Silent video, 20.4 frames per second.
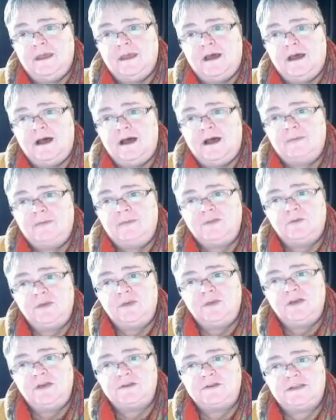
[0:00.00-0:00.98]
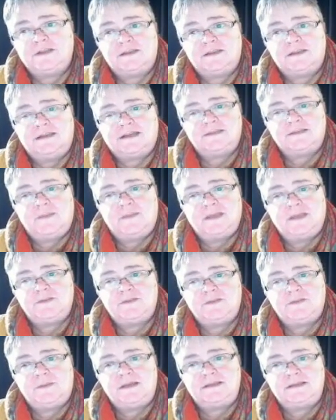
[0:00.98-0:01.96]
Can we go to the next page,
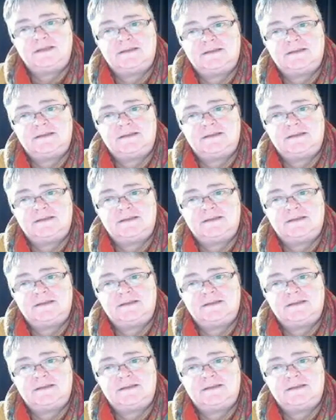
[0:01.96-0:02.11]
please?